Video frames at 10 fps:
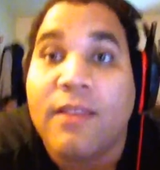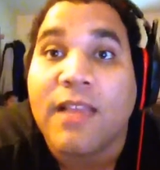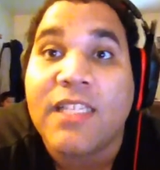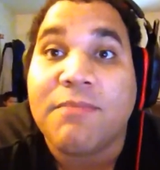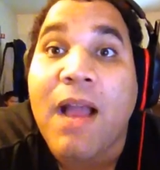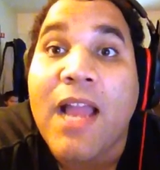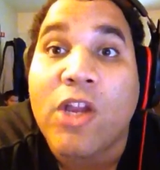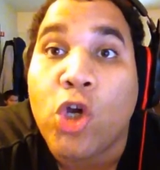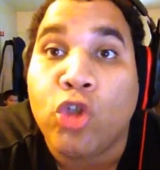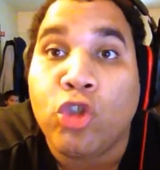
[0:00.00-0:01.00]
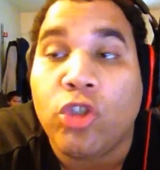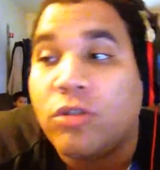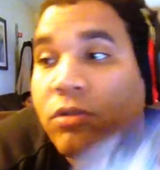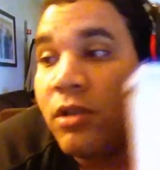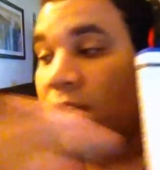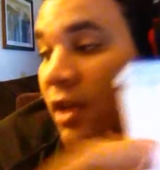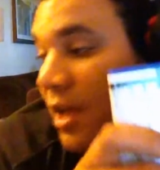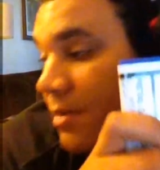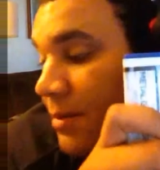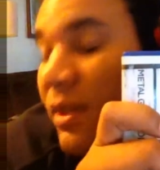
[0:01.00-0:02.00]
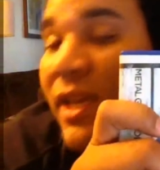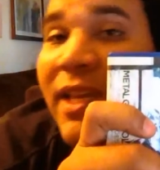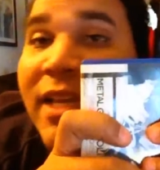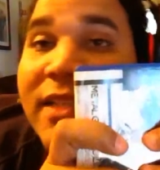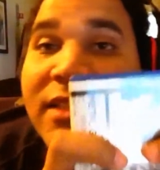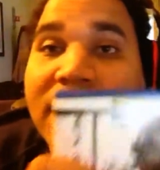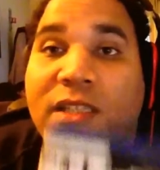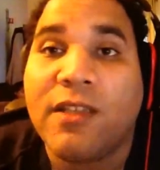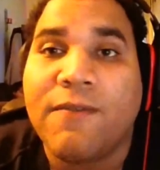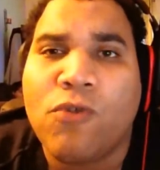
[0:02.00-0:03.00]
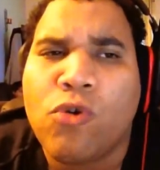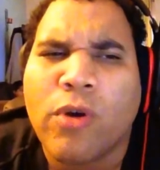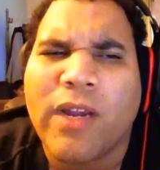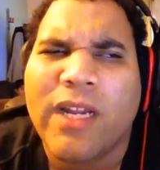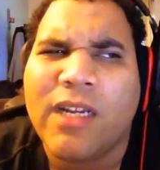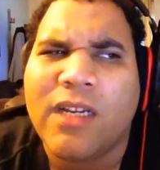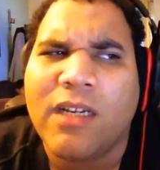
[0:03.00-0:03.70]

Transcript: That's my go-to. I've been playing N64 and